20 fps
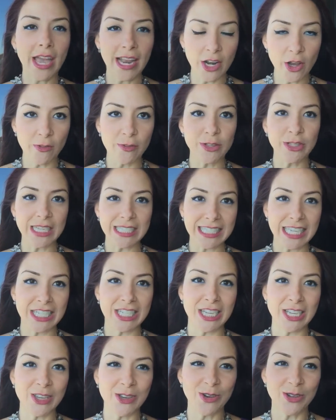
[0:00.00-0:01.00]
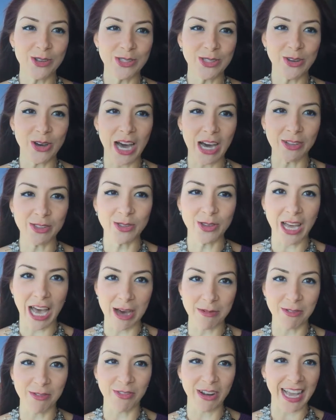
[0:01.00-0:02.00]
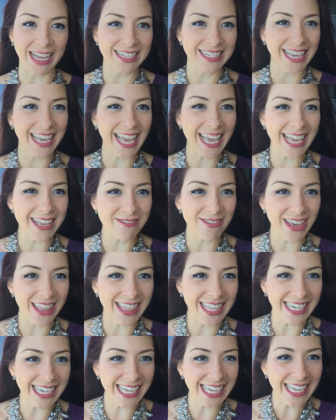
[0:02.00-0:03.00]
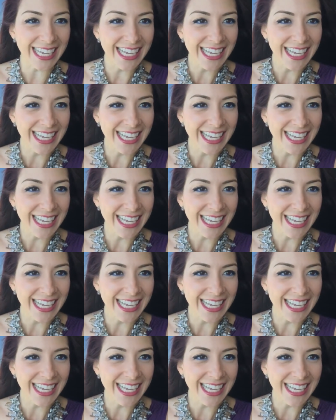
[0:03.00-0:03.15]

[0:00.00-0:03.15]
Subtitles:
and obviously teaching you also how to camouflage. Hey, Bethany.